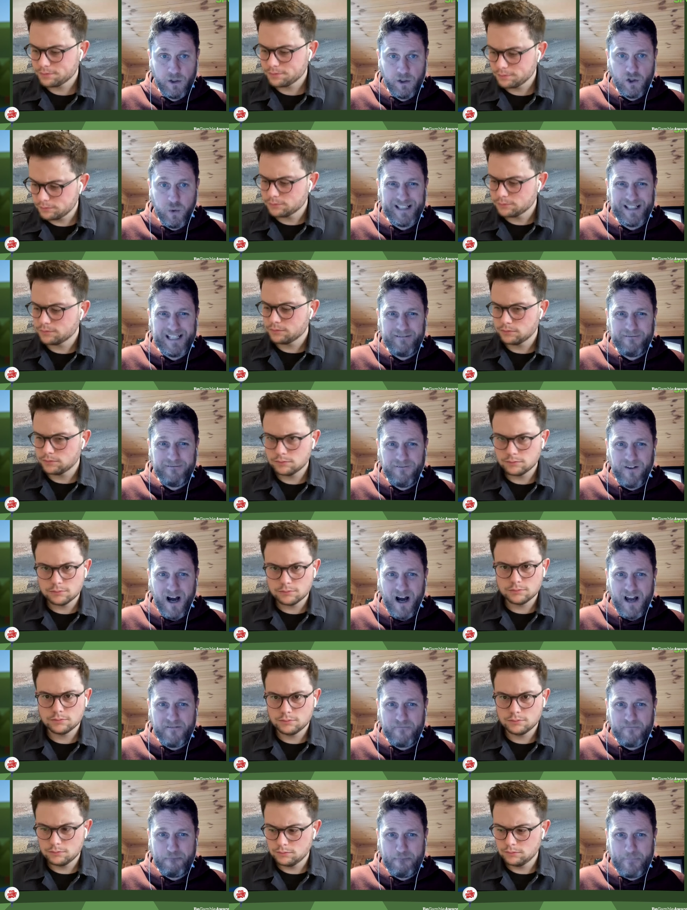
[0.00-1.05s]

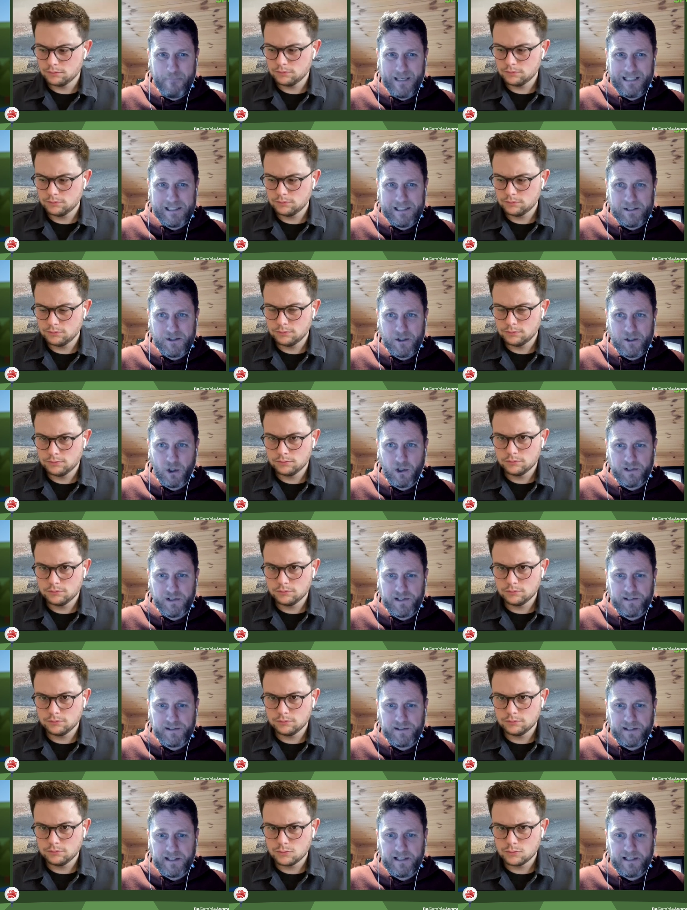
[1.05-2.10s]
Speaker 1: $25 million in
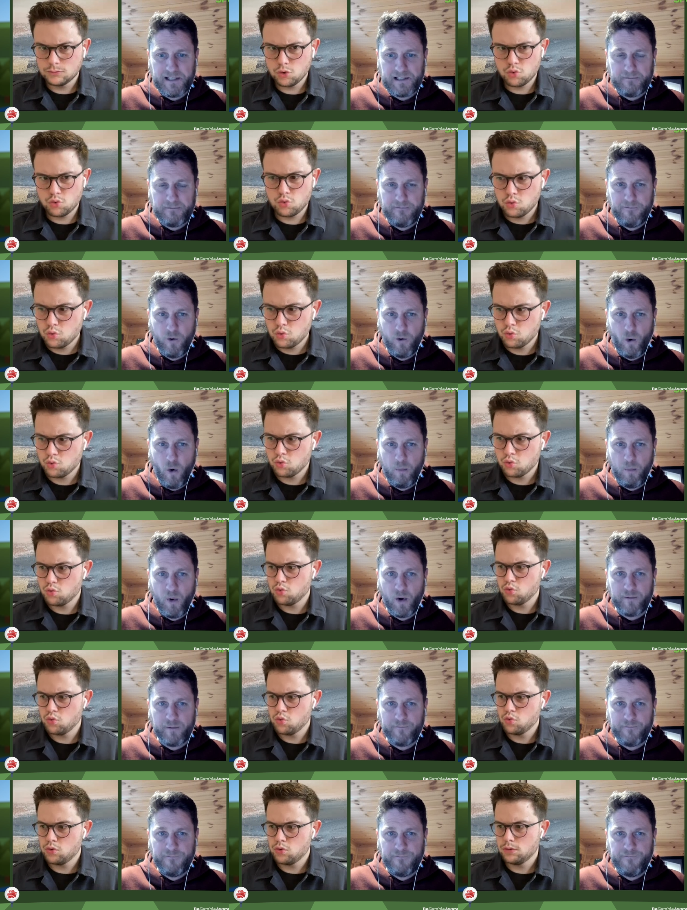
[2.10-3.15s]
the kitty,
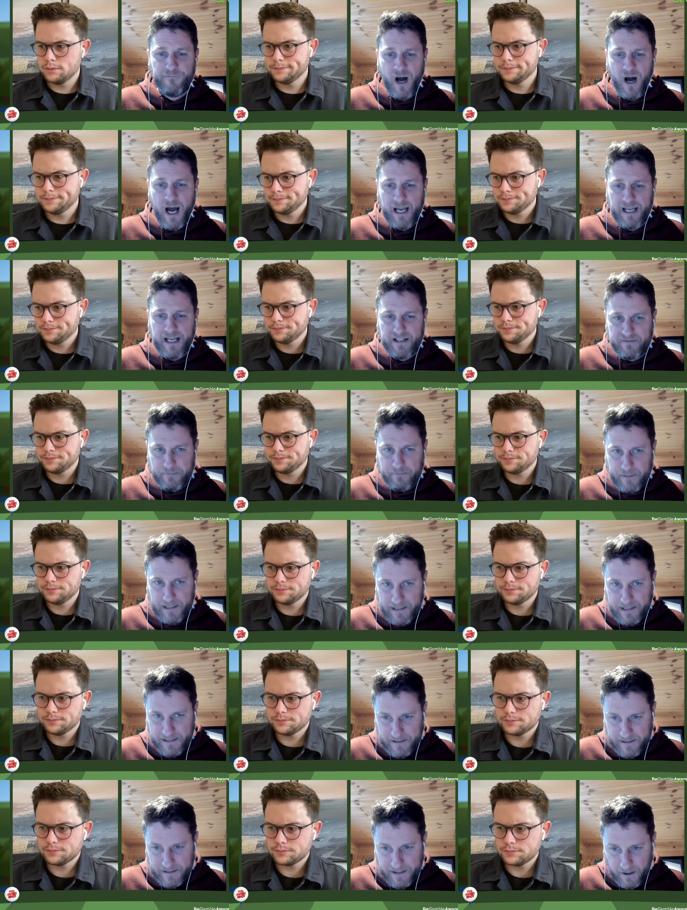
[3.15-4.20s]
4.5
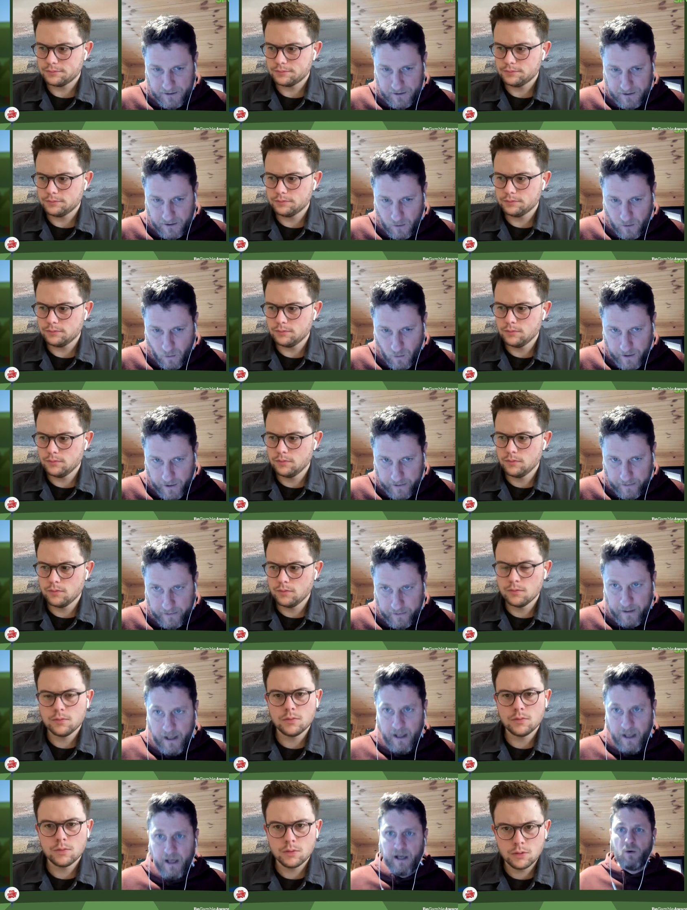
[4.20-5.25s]
million going to the winner.
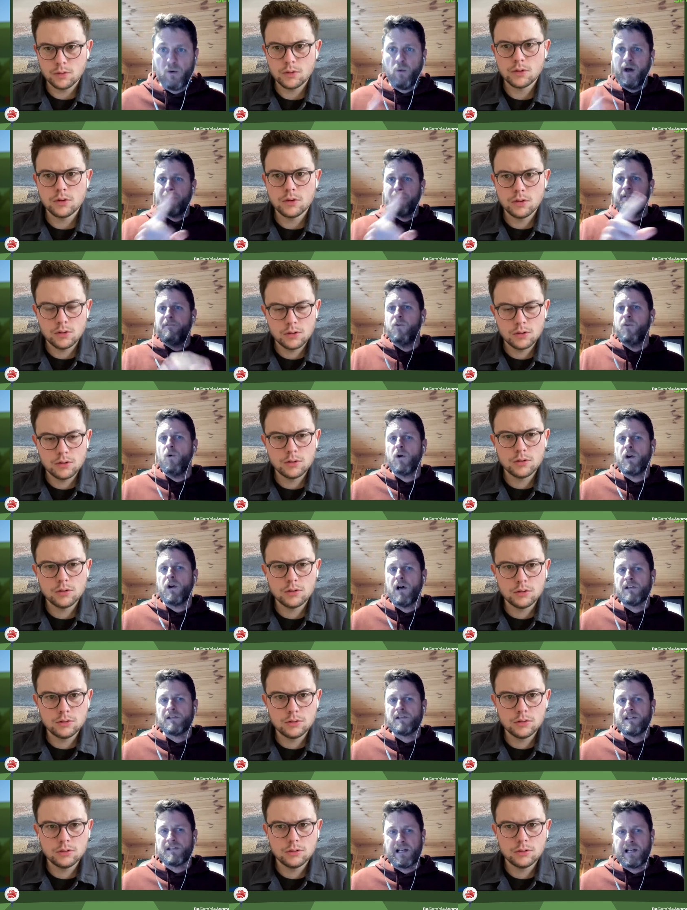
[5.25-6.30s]
And the weather
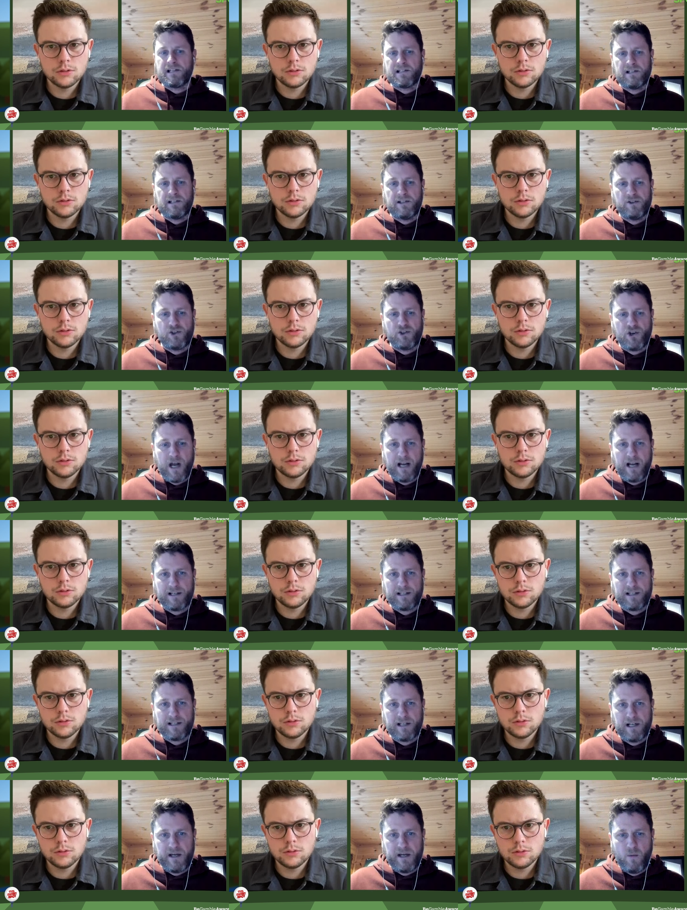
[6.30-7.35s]
forecast is excellent, Jack.
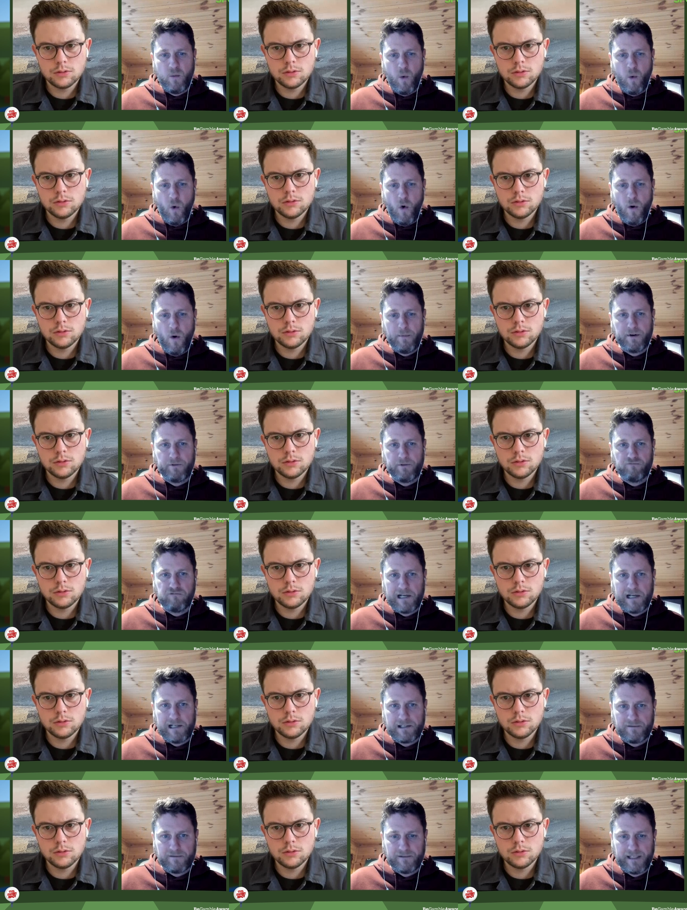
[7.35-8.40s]
Sunny, warm, and
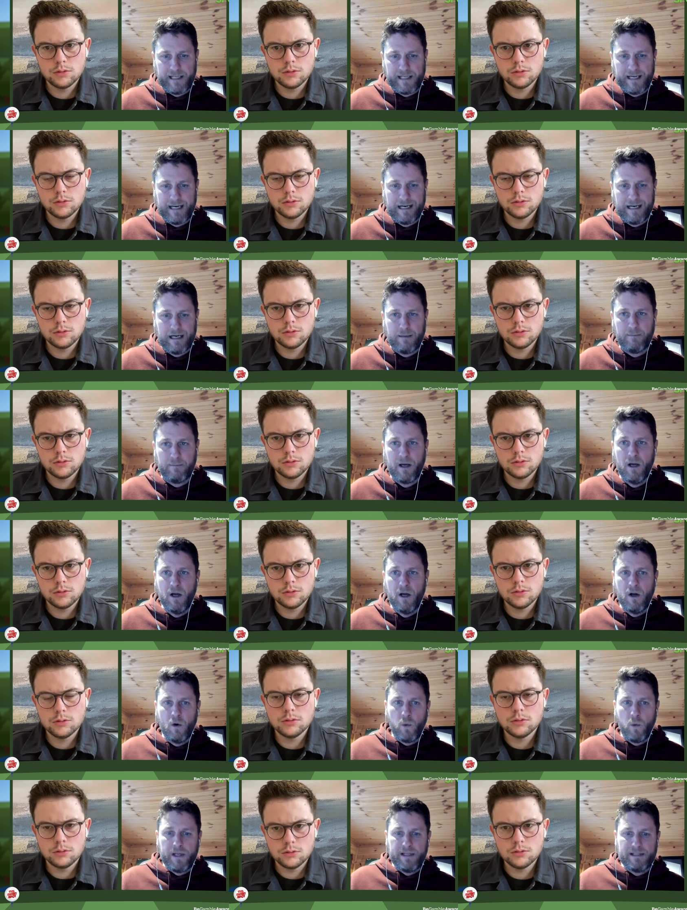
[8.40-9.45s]
relatively calm.
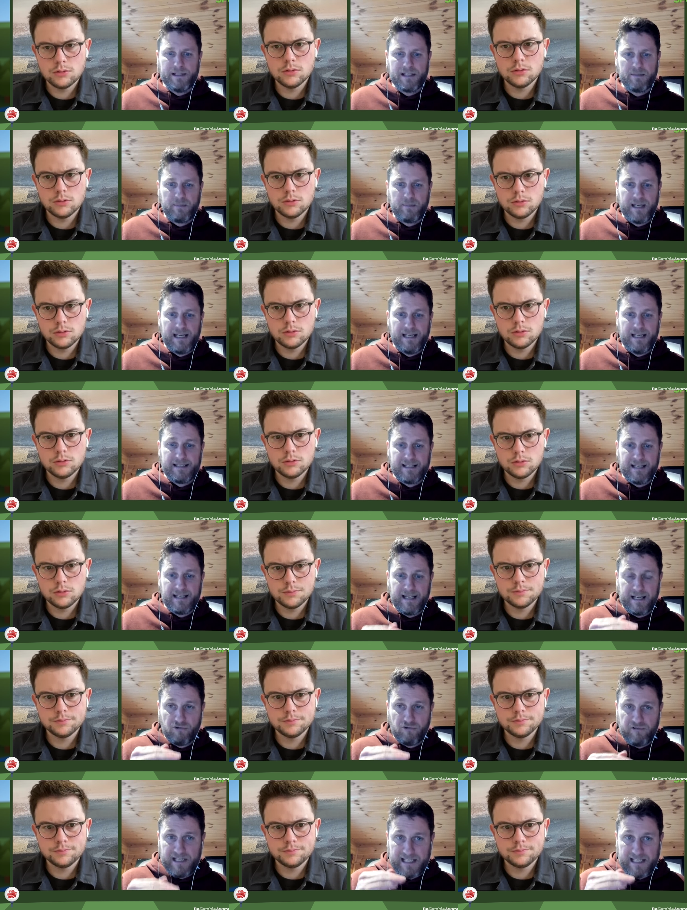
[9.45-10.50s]
Wind speeds
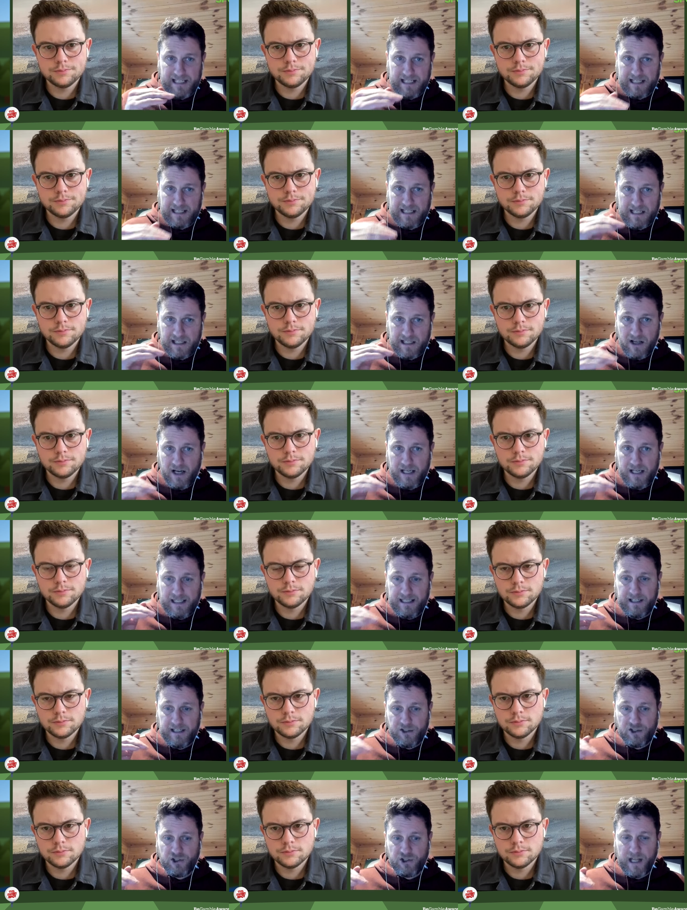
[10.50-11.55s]
increasing slightly
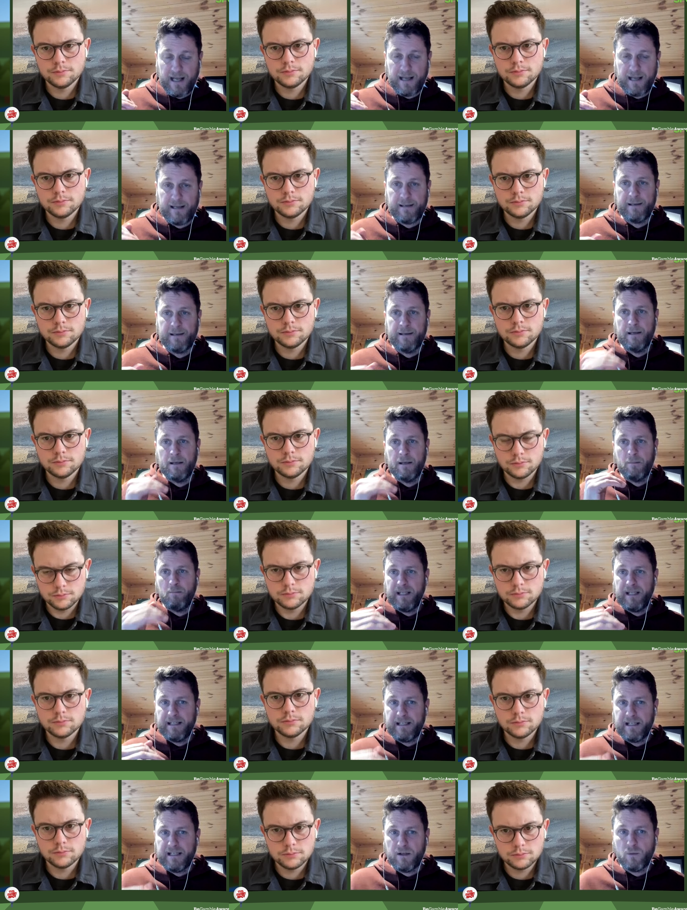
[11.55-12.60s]
each day
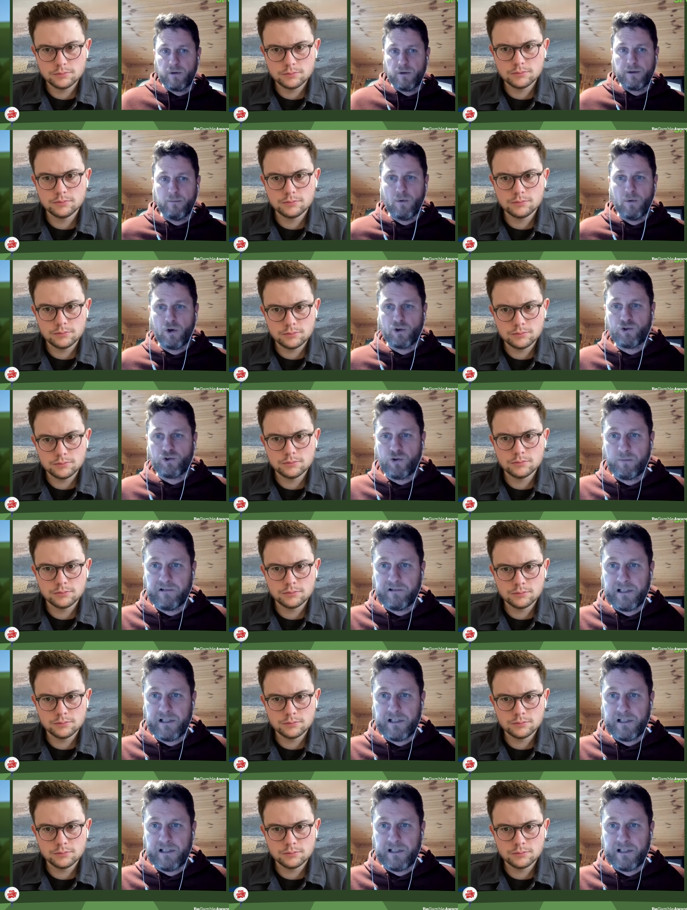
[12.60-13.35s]
peaking with a moderate